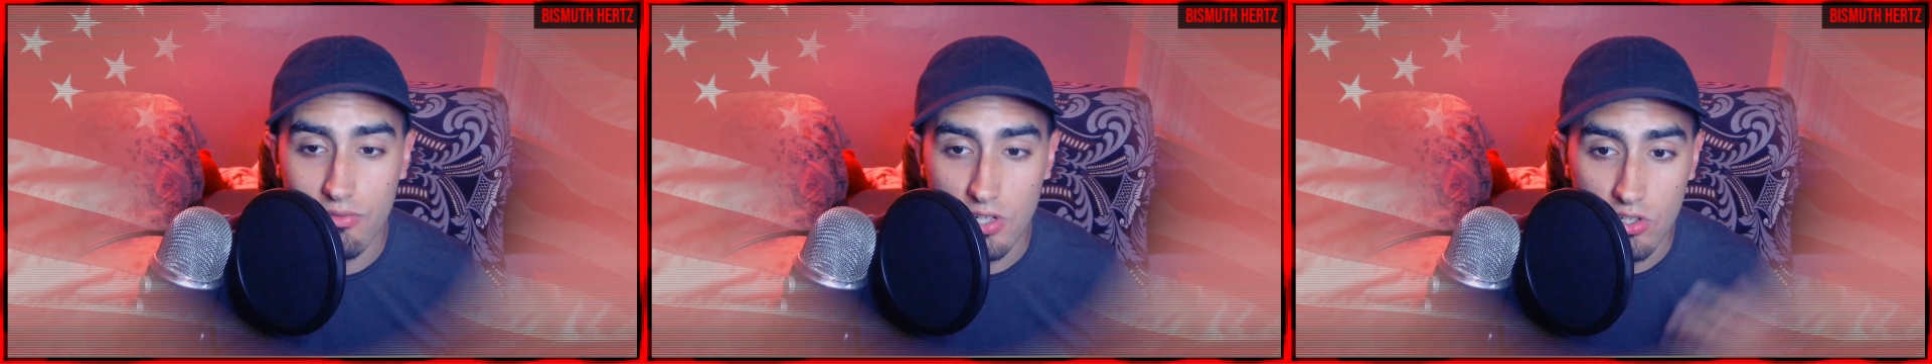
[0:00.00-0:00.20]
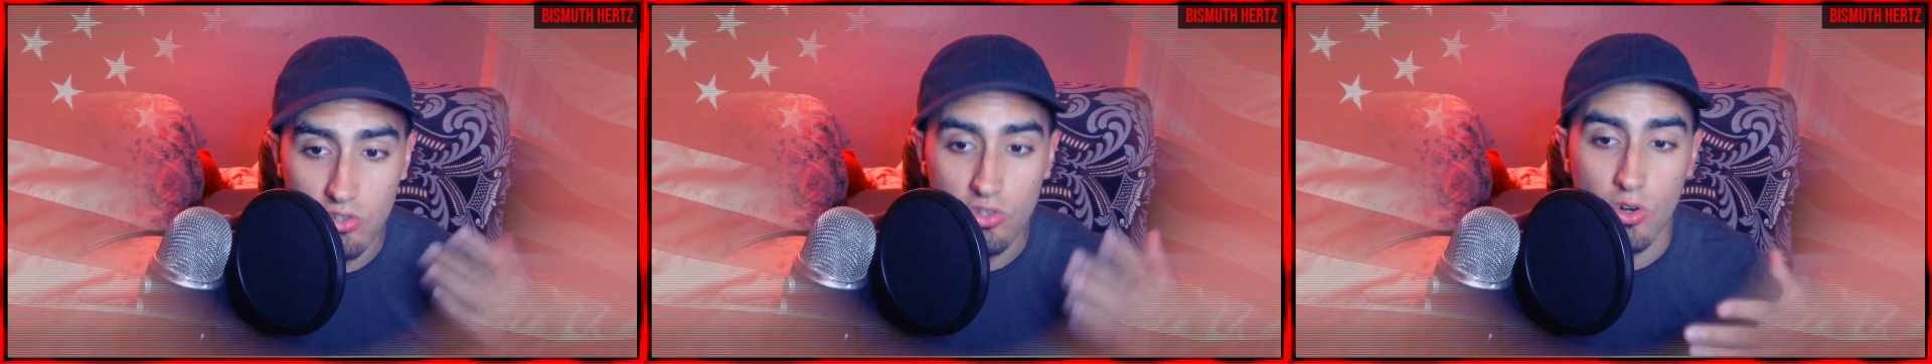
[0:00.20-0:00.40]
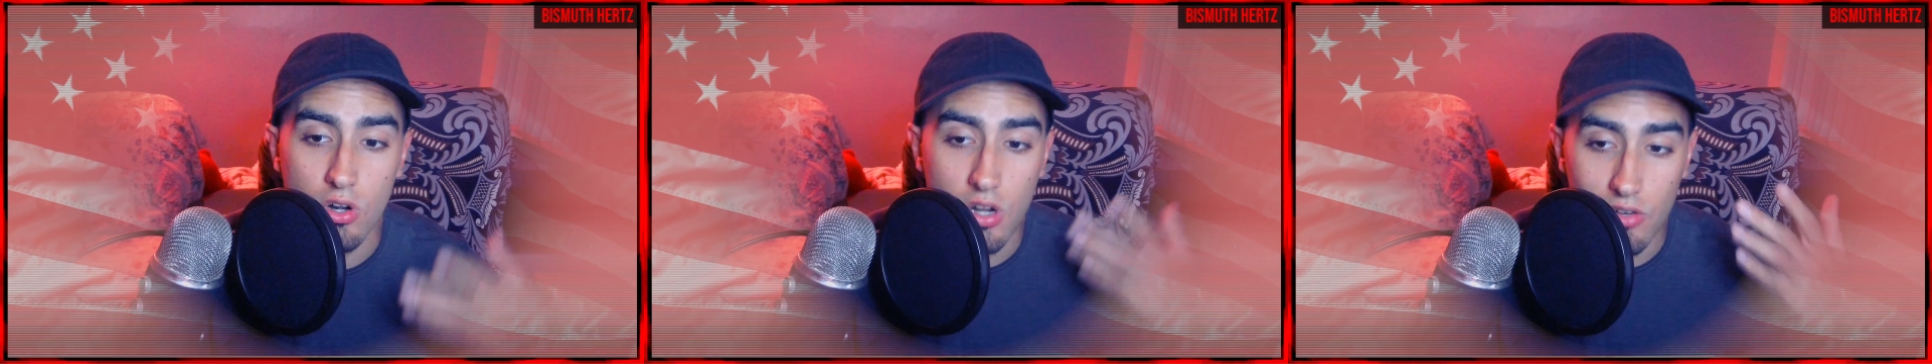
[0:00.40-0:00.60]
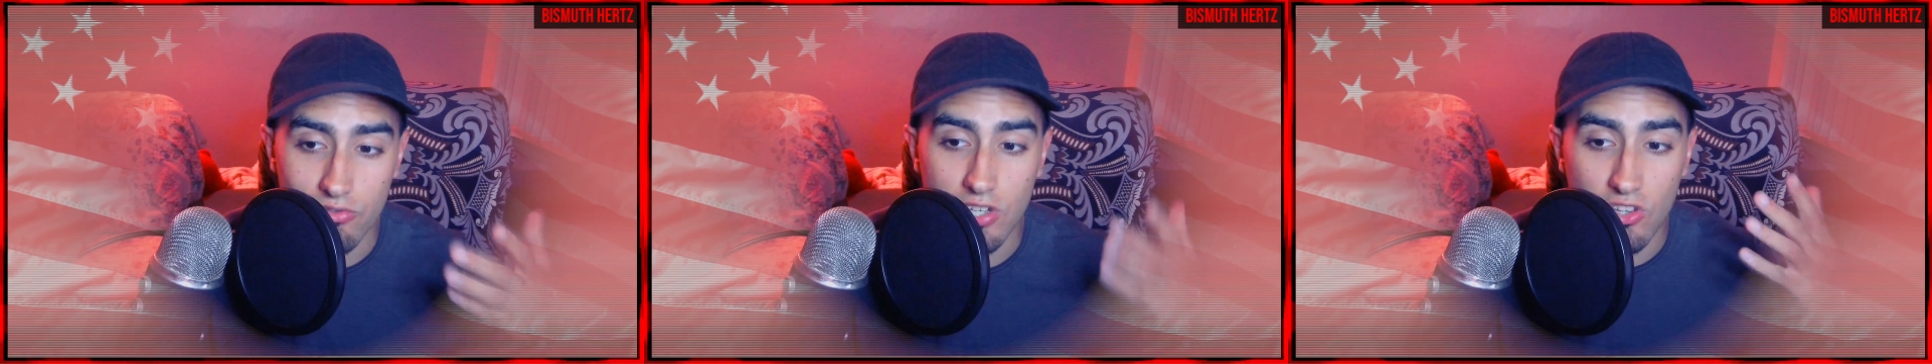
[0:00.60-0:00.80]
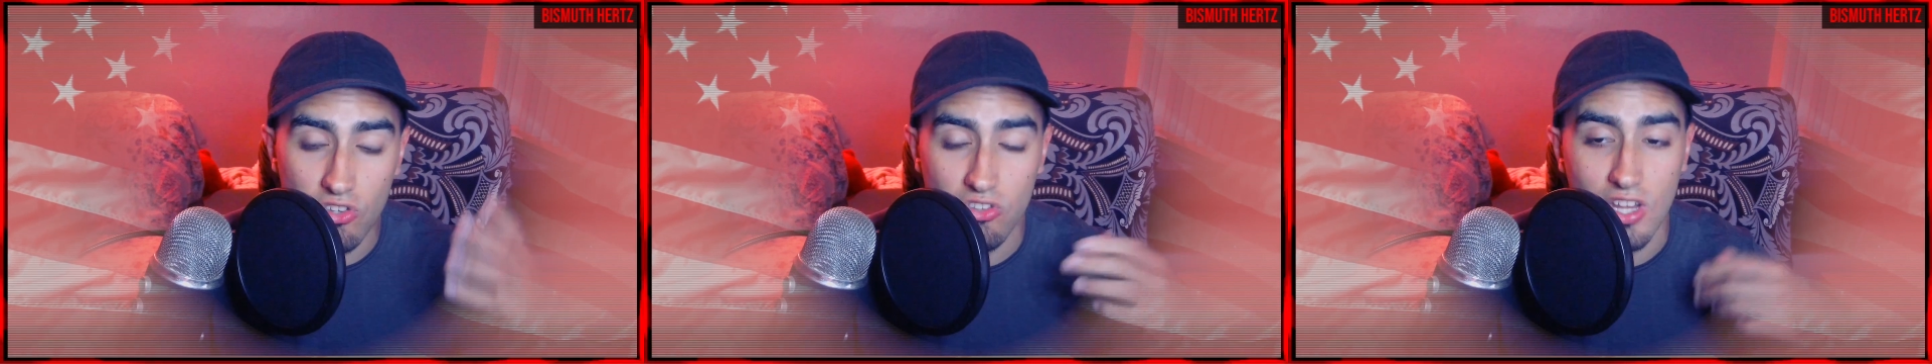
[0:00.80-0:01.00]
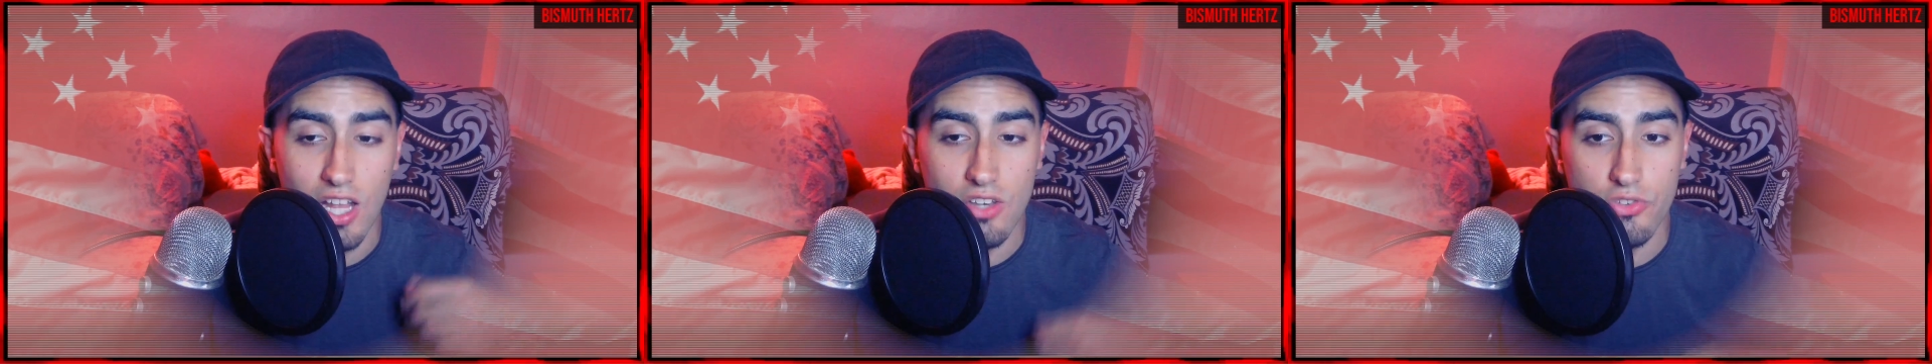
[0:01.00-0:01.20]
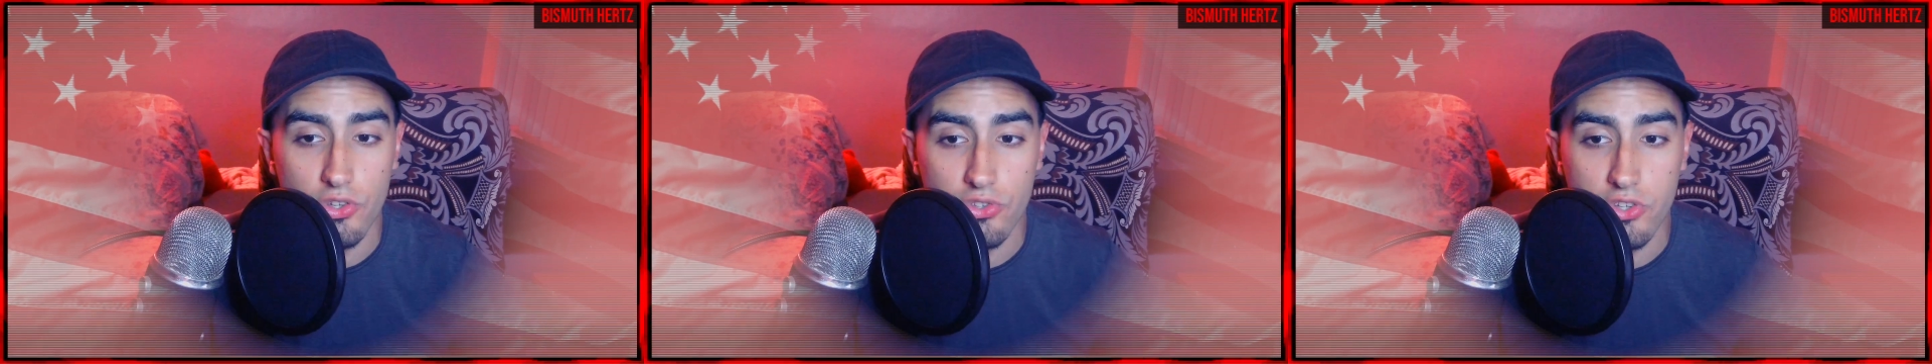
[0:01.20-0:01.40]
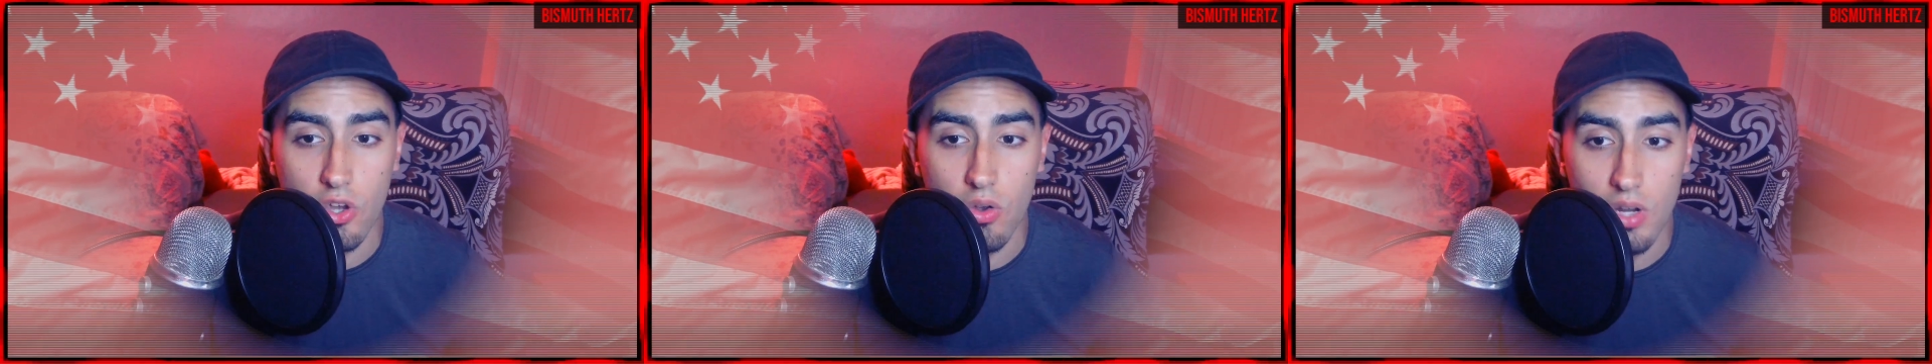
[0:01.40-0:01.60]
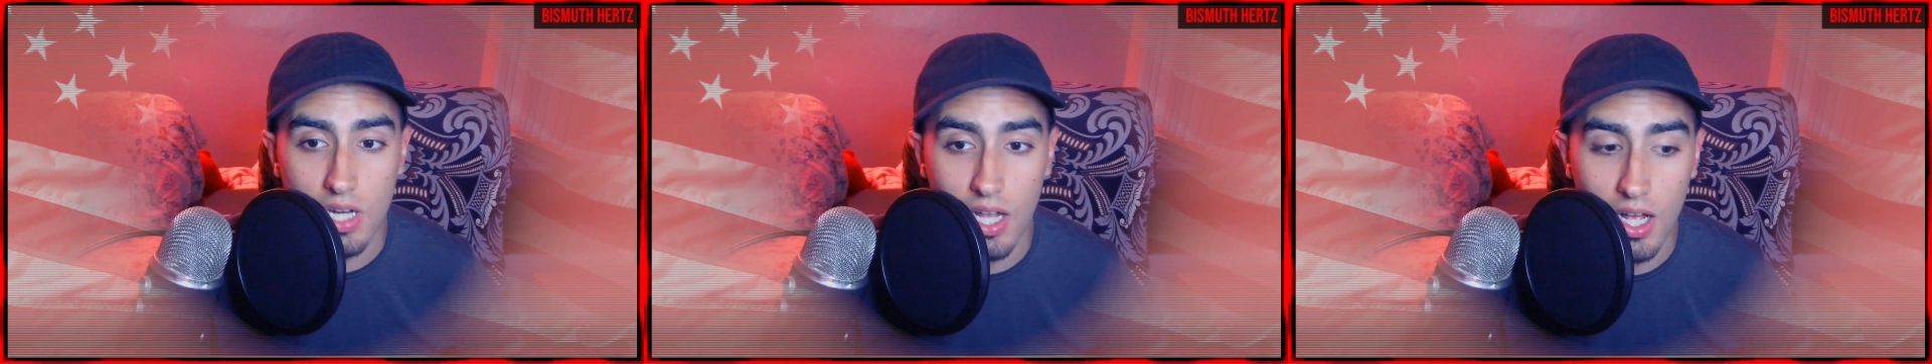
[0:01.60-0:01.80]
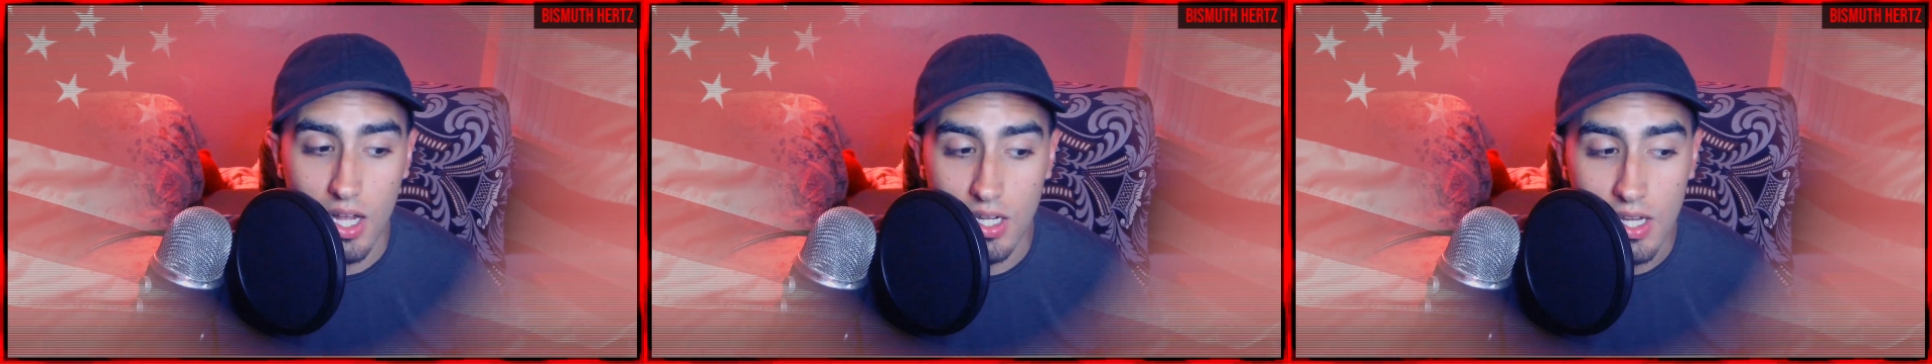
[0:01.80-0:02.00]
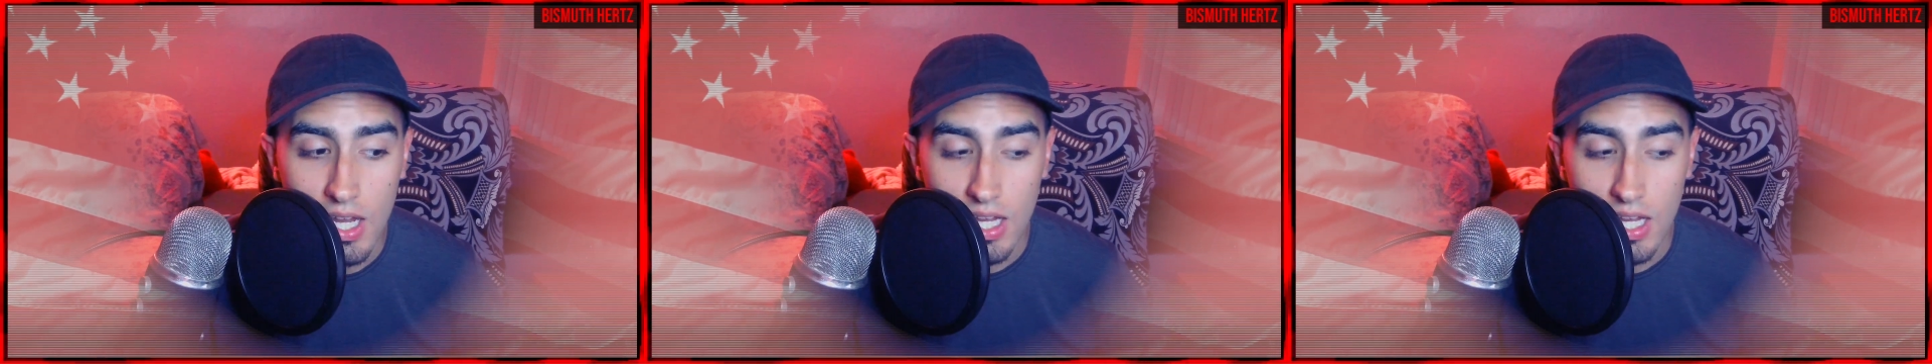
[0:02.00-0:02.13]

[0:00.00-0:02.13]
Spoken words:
sort of dissent is going on